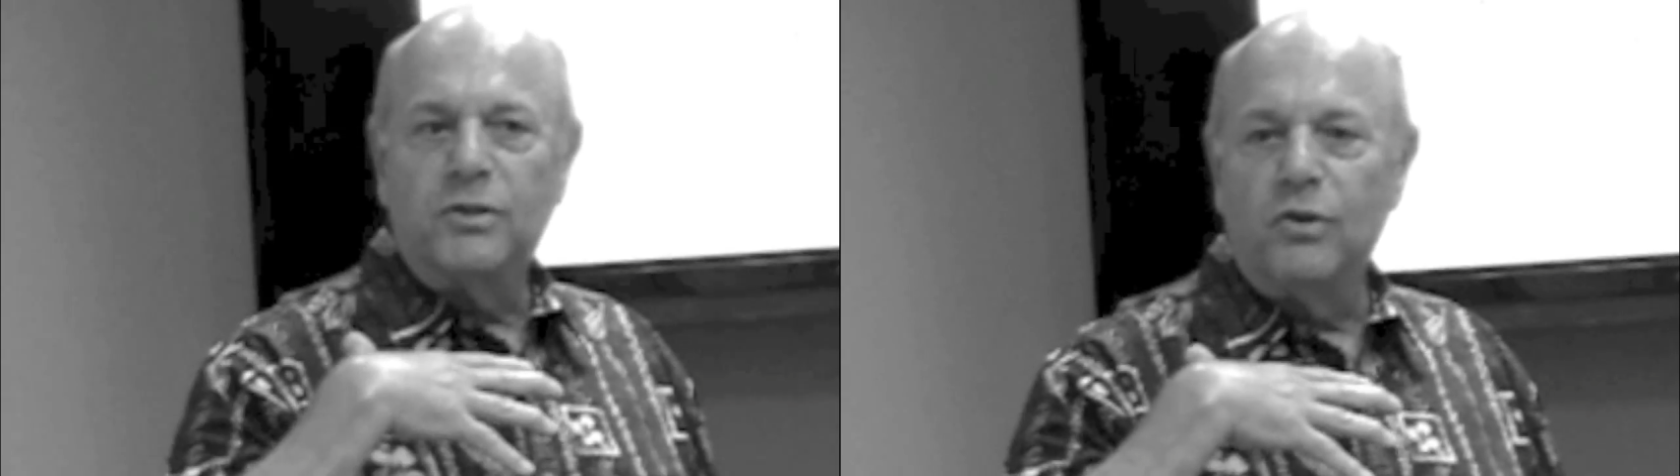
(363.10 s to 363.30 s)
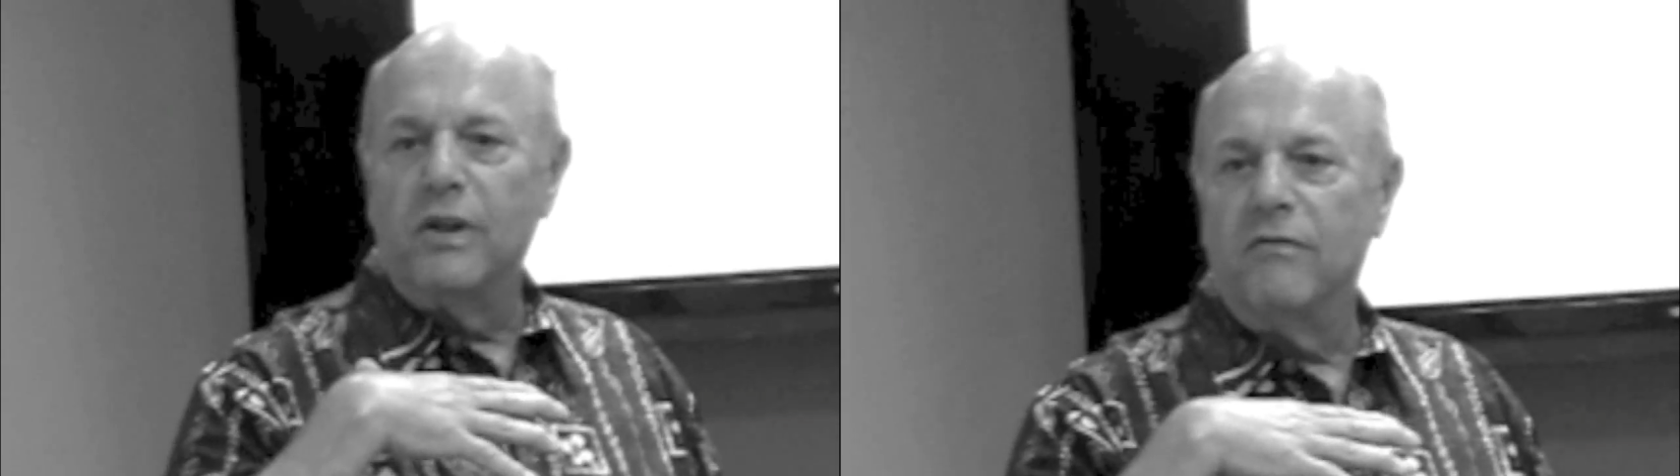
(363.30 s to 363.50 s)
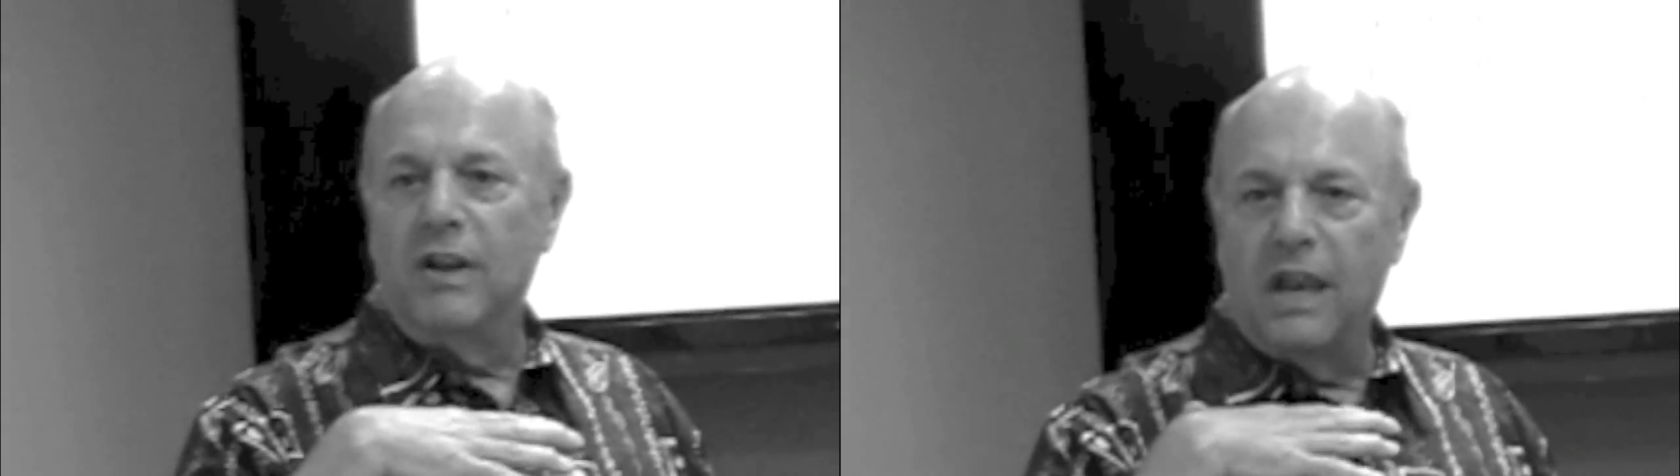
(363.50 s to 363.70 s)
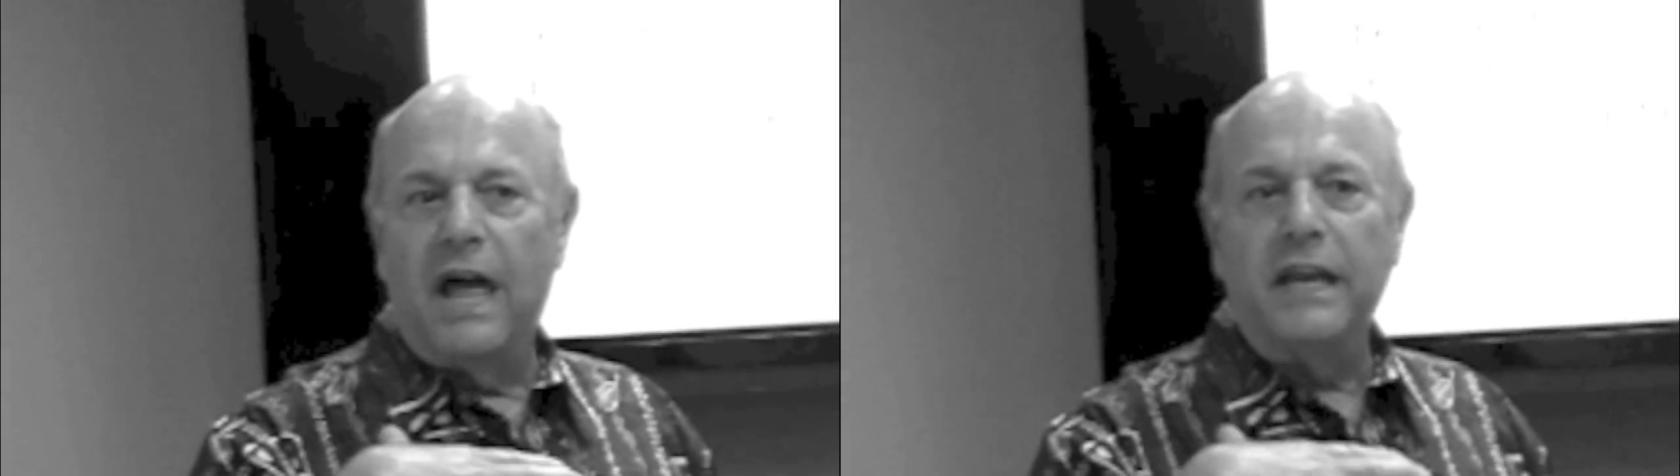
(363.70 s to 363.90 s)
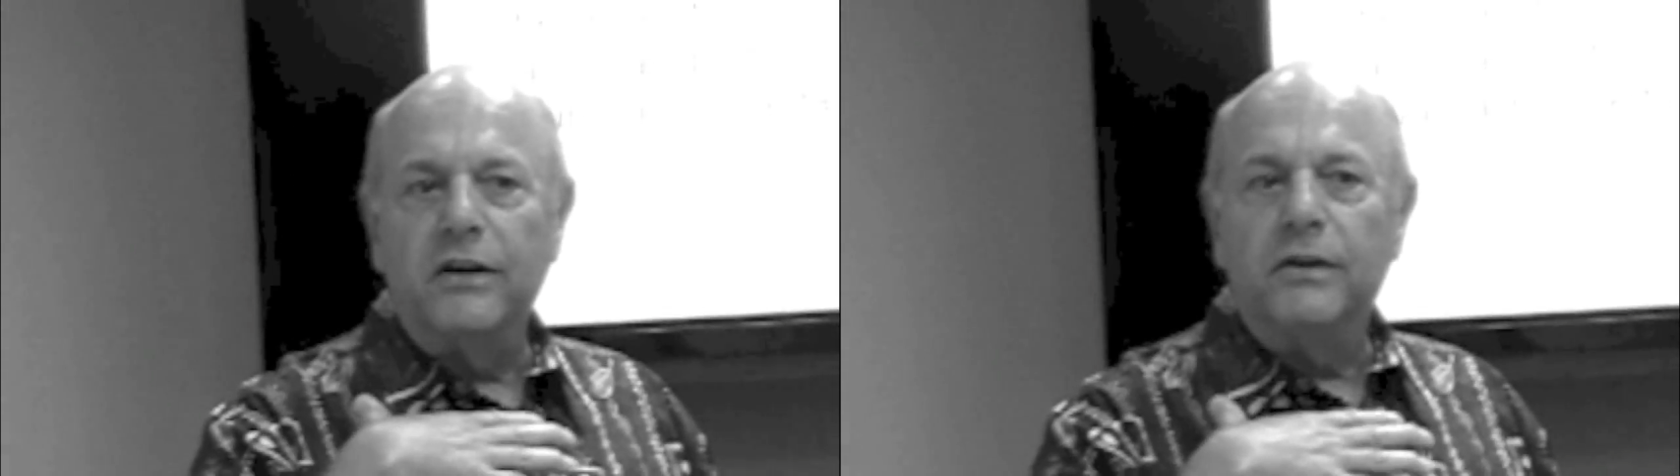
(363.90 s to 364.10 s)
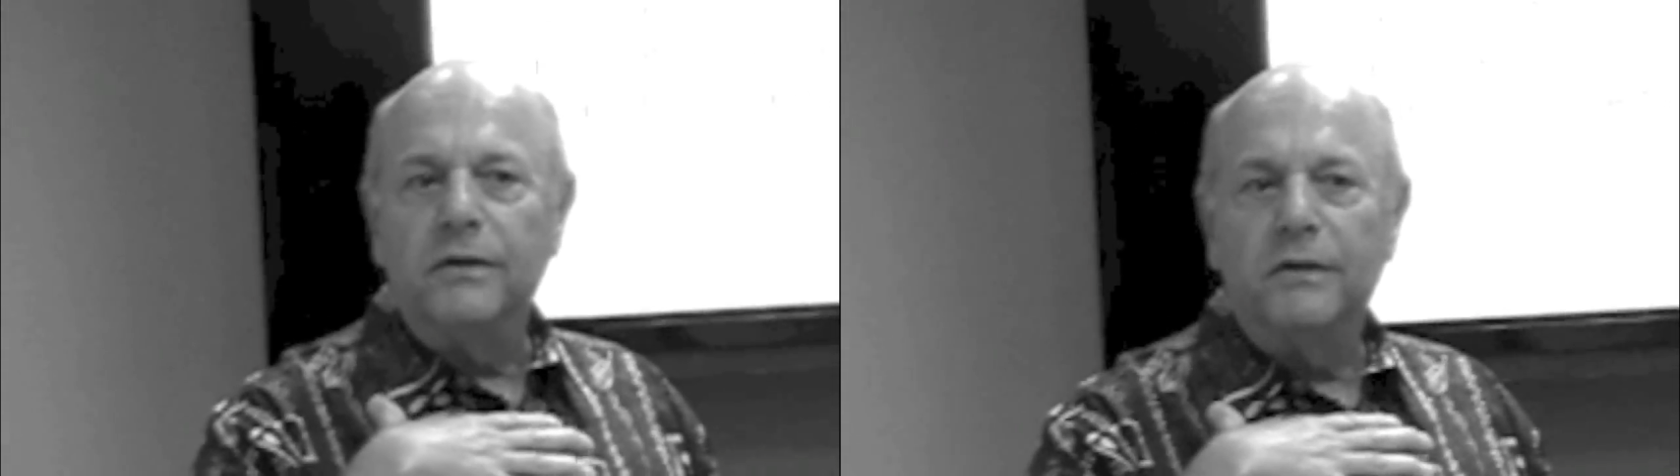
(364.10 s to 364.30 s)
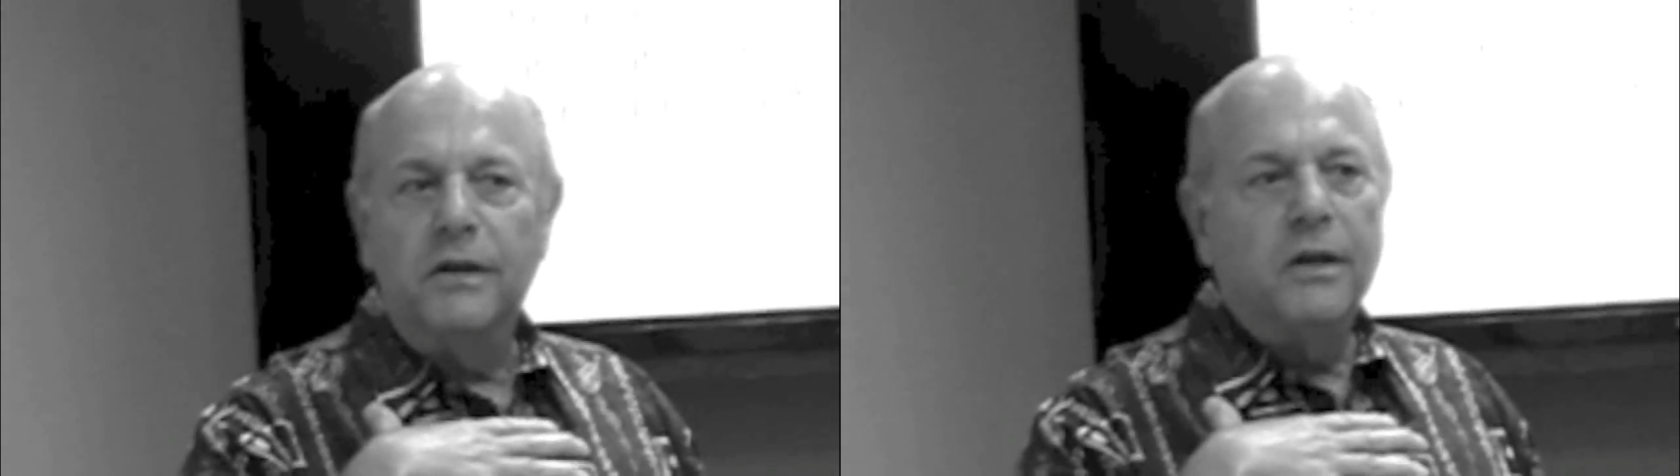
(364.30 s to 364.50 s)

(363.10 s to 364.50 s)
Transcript: sort of a lighter.